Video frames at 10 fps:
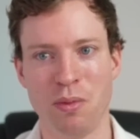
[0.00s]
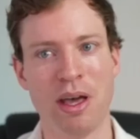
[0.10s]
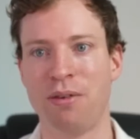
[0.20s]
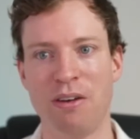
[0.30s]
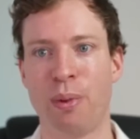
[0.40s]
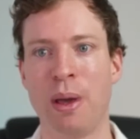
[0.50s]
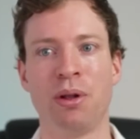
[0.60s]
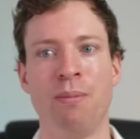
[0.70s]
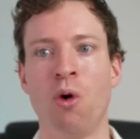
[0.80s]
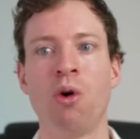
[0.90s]
if, if people
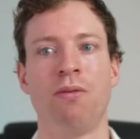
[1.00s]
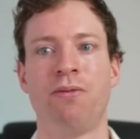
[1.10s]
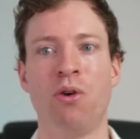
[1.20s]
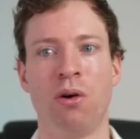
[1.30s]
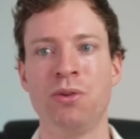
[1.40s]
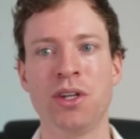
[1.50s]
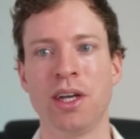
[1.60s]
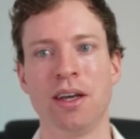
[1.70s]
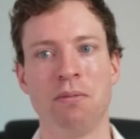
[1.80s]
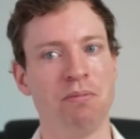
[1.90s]
are more informed
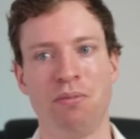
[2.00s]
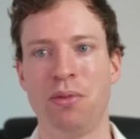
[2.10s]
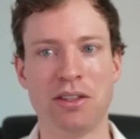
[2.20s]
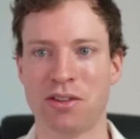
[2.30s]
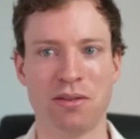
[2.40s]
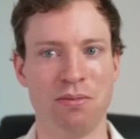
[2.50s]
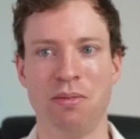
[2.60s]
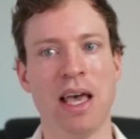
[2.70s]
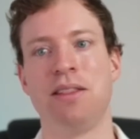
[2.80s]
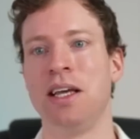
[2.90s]
that's
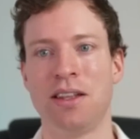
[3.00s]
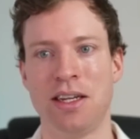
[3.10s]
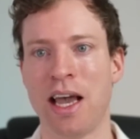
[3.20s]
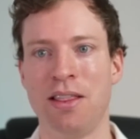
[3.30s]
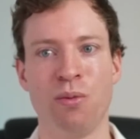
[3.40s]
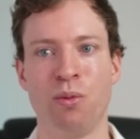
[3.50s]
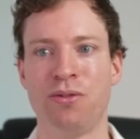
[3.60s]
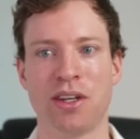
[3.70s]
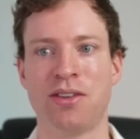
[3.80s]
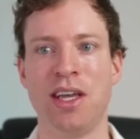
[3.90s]
at the end of the day then we've
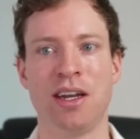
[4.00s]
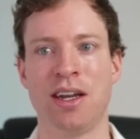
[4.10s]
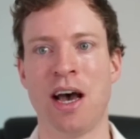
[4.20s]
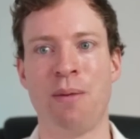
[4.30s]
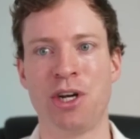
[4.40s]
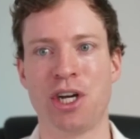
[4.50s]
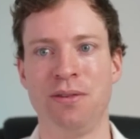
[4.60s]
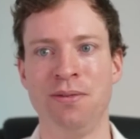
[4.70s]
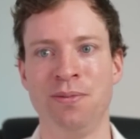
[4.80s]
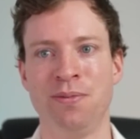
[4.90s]
succeeded in our
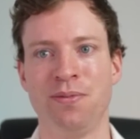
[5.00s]
mission